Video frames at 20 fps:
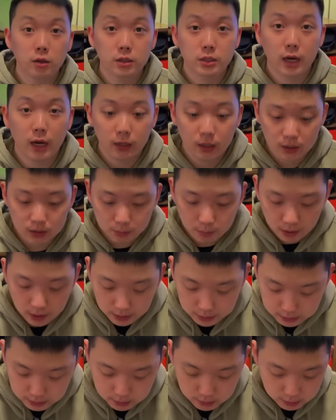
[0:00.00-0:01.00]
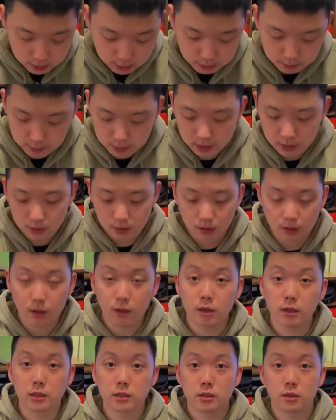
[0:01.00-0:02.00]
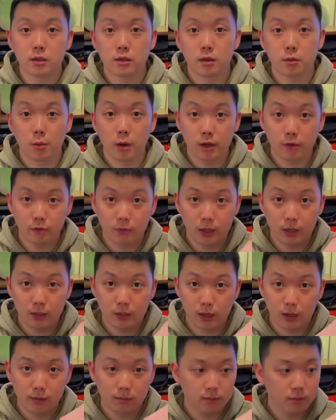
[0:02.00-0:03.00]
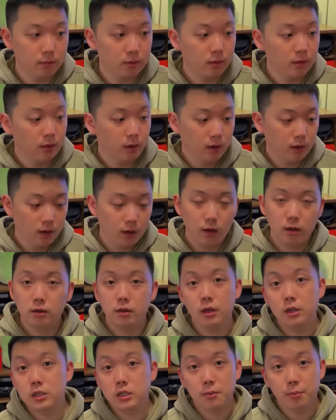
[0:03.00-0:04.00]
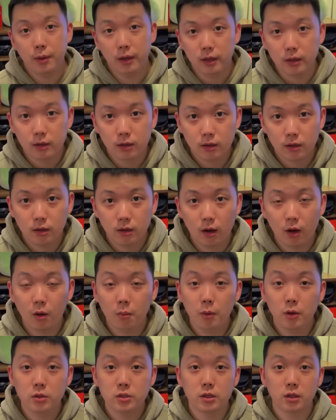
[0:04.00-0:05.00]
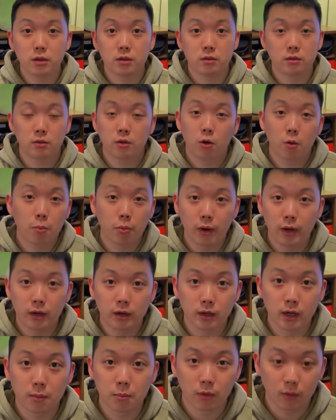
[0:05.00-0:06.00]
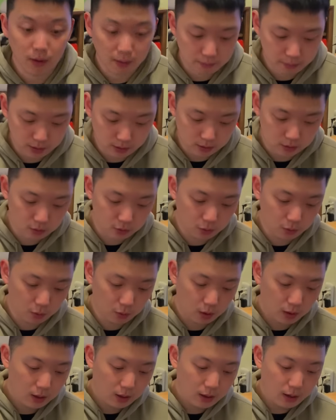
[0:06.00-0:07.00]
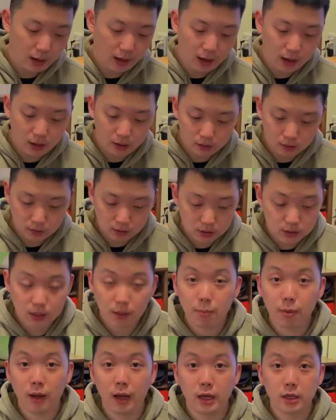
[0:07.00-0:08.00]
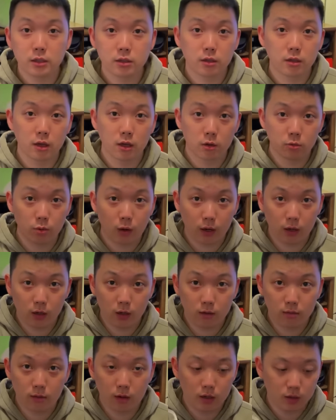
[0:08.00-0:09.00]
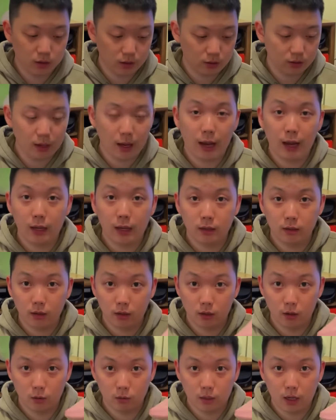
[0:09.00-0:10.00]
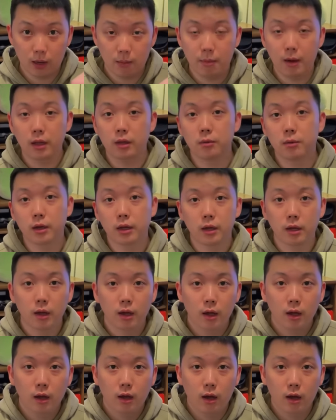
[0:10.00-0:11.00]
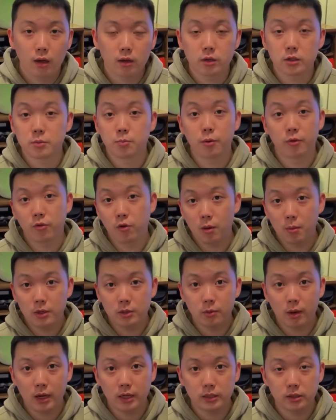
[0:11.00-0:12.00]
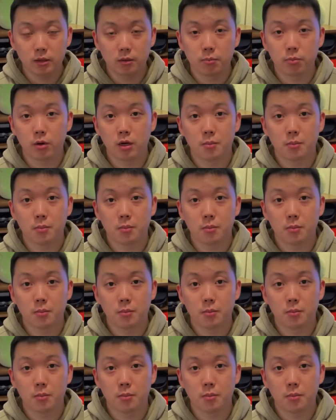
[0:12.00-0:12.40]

the Chinese brands to me is the Way of Wade ten. Easy pick, almost a no-brainer number one pick too, and this applies to the regular version and the low top, by the way, because uh, performance-wise they're pretty